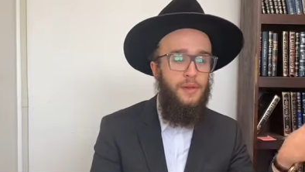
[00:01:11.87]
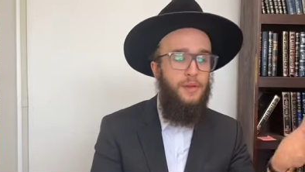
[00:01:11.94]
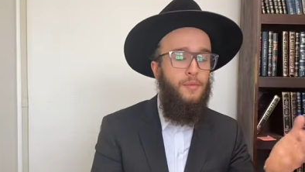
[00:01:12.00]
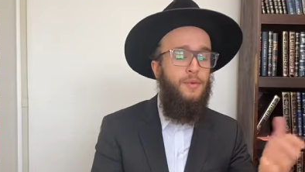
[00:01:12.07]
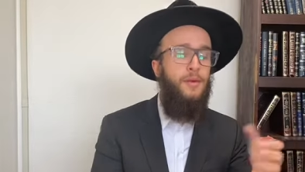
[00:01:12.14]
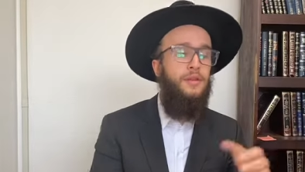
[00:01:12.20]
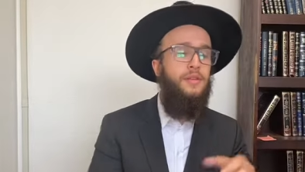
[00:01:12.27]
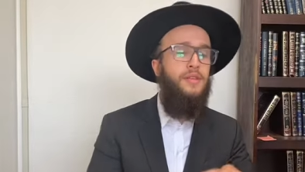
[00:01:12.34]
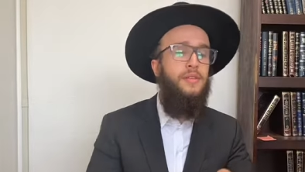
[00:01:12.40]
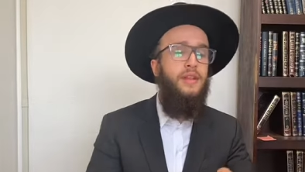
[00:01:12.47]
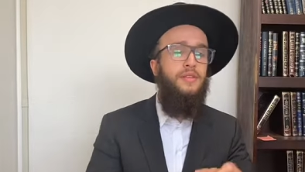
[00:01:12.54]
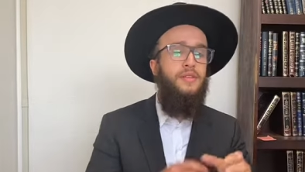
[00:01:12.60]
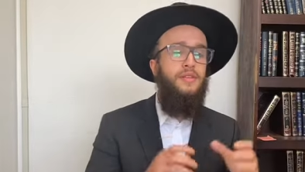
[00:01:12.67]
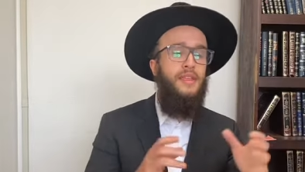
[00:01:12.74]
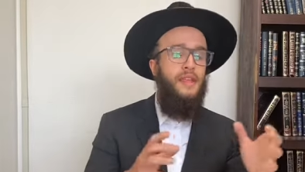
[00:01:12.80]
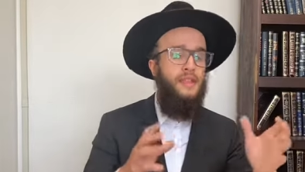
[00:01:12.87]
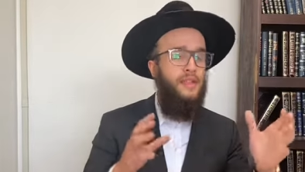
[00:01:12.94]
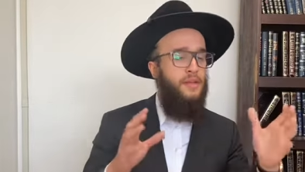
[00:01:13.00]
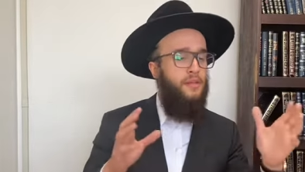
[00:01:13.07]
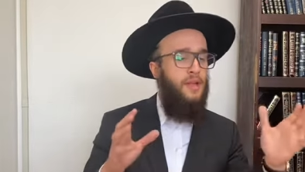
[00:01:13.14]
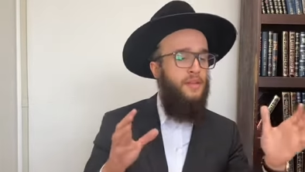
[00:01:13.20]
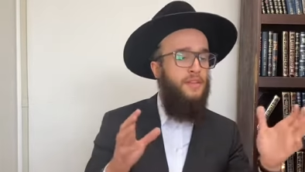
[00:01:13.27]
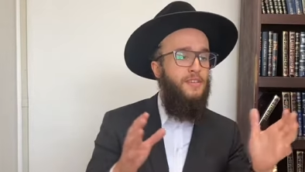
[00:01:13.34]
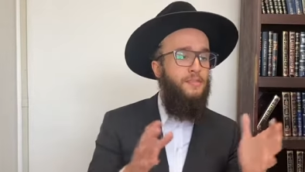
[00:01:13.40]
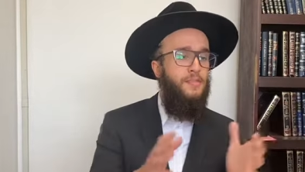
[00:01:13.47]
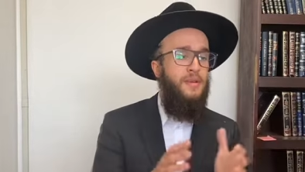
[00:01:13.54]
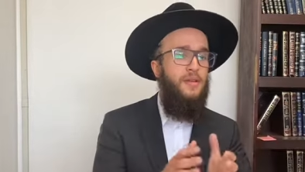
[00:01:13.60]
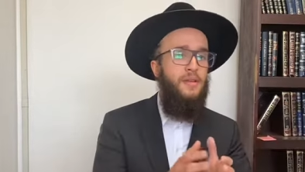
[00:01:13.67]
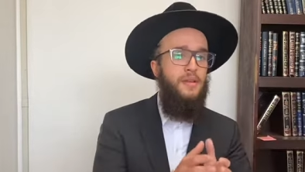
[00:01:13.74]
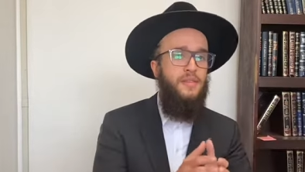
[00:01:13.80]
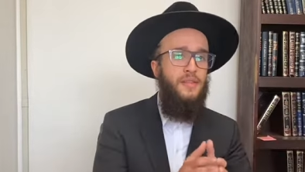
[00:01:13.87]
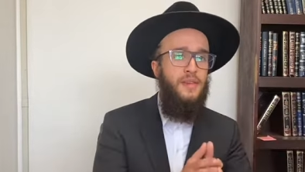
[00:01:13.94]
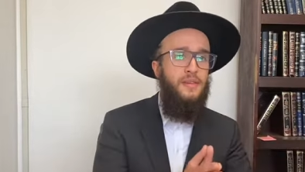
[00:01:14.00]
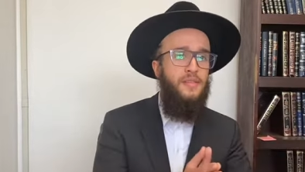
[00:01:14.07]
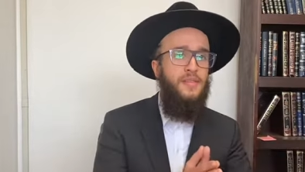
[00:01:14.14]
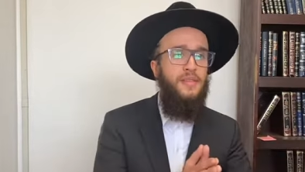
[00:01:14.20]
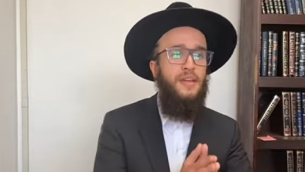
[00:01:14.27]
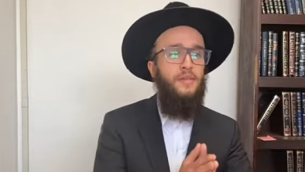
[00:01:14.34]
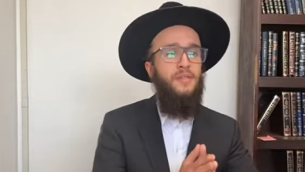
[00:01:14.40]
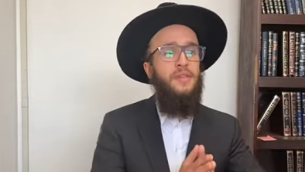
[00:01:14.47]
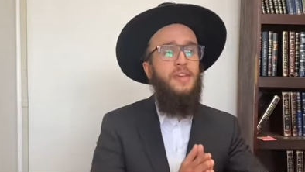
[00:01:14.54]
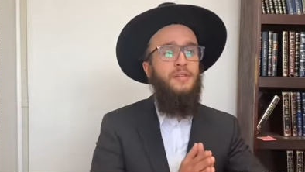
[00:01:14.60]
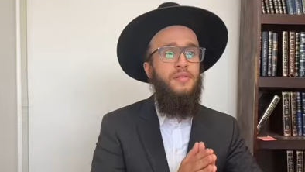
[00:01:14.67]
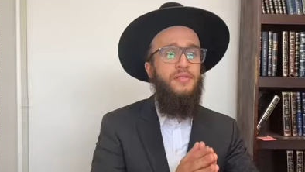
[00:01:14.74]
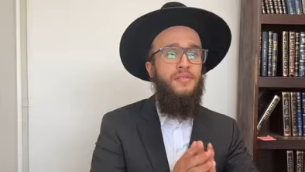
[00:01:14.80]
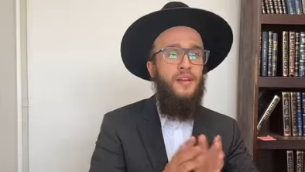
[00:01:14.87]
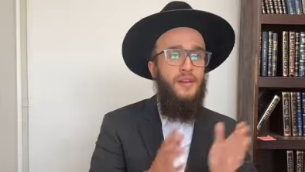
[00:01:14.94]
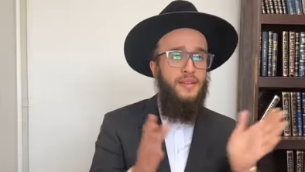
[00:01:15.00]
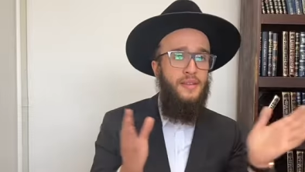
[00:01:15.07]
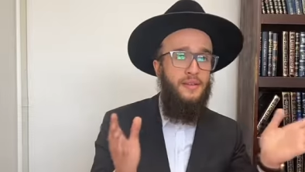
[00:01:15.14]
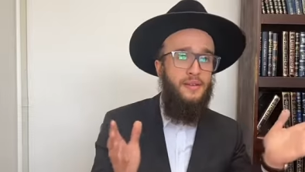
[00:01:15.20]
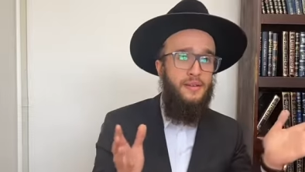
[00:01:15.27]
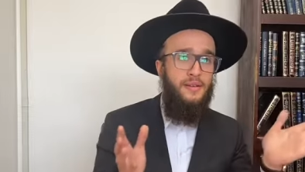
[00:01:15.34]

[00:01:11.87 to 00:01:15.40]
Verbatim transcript: We all need to understand that in this period of the year, that now the year started,